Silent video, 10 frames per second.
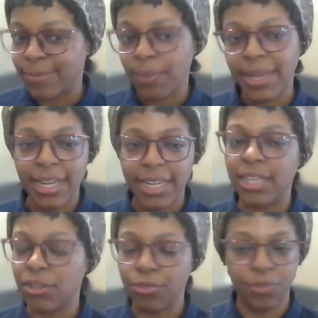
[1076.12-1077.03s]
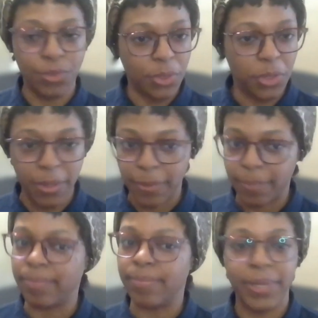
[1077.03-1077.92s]
you might not need the
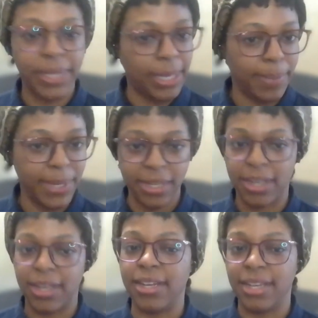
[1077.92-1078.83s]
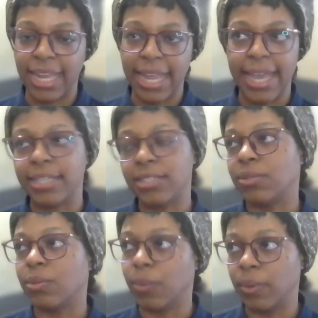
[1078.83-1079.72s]
full bookkeeping done yet,
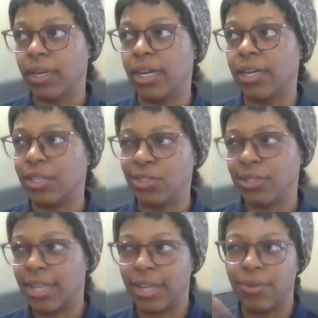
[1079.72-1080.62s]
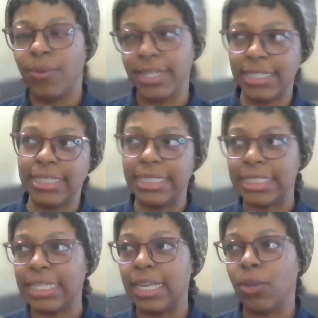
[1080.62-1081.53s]
or you just want to
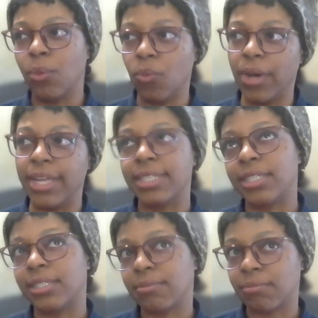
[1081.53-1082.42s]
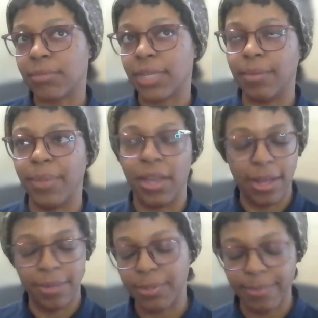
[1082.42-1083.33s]
see what can be
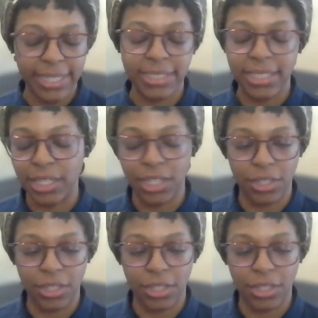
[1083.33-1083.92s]
optimized in